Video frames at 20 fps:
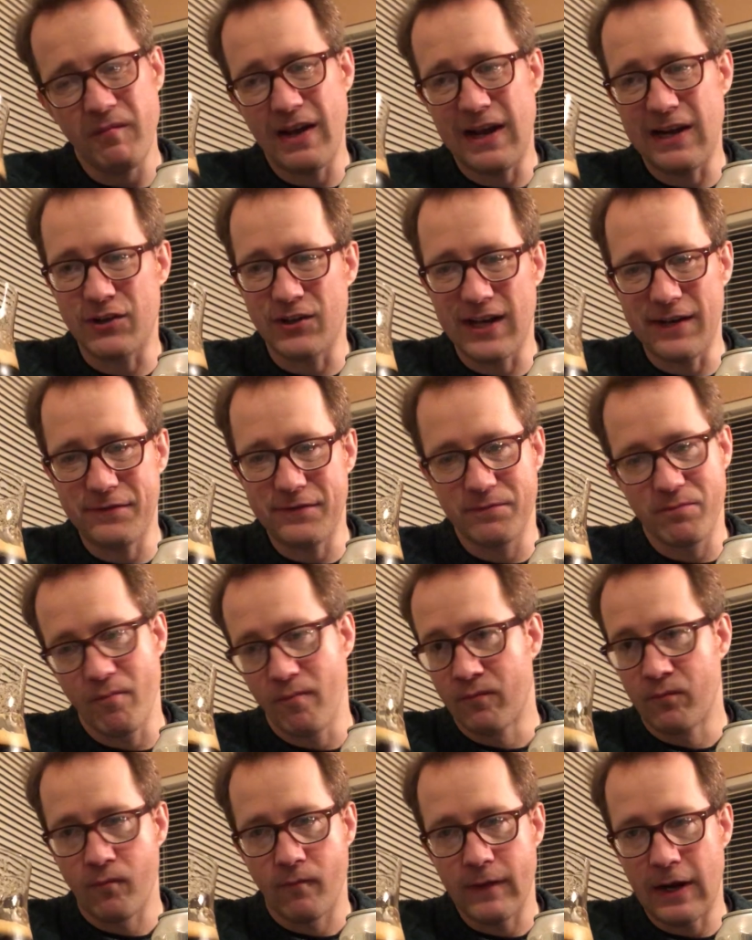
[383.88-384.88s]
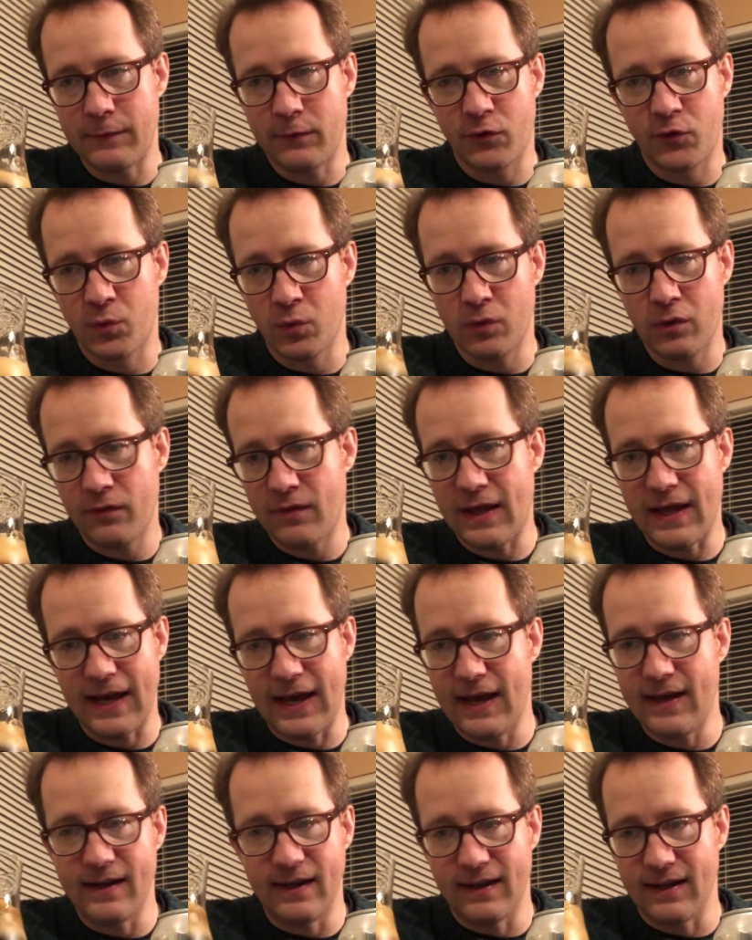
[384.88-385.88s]
Actually, after swirling that
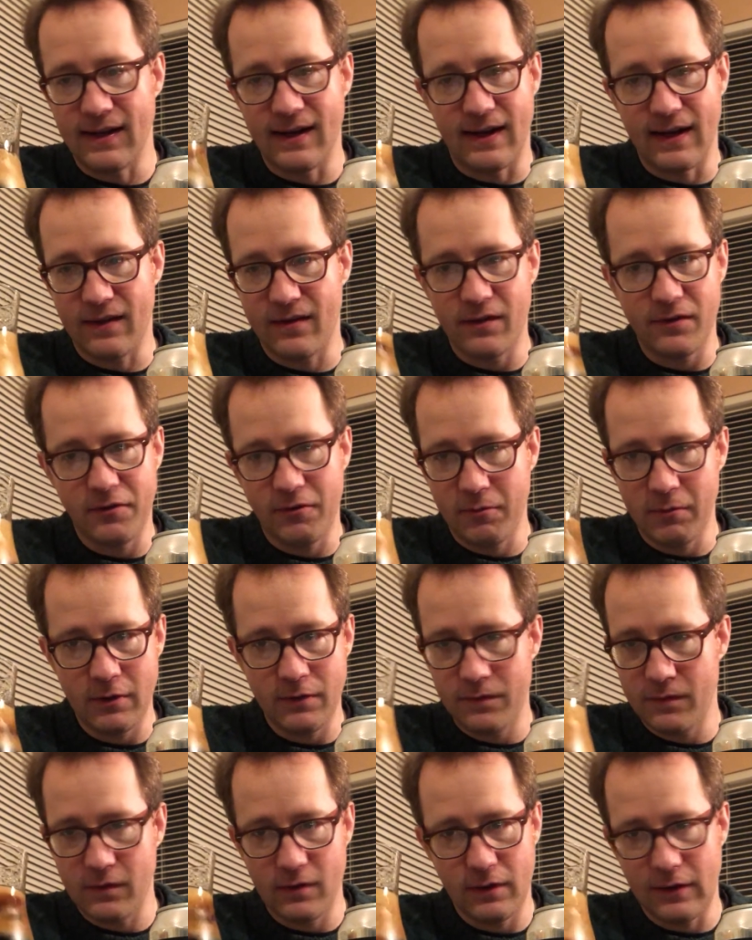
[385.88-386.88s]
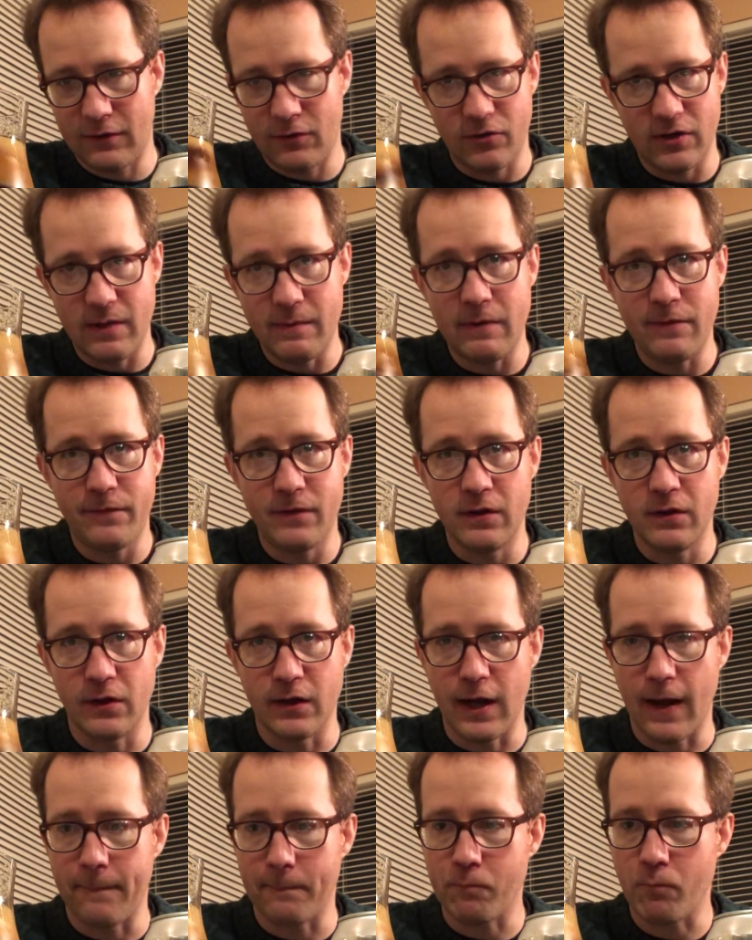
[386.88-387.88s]
head, it gets a little bit of a creamy feel
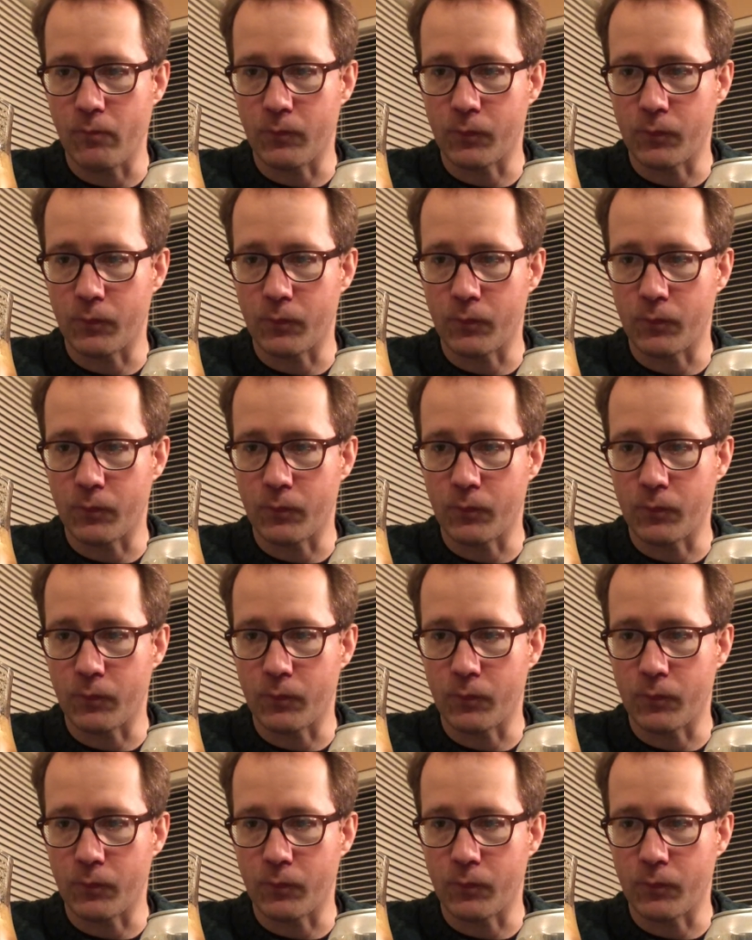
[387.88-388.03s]
again.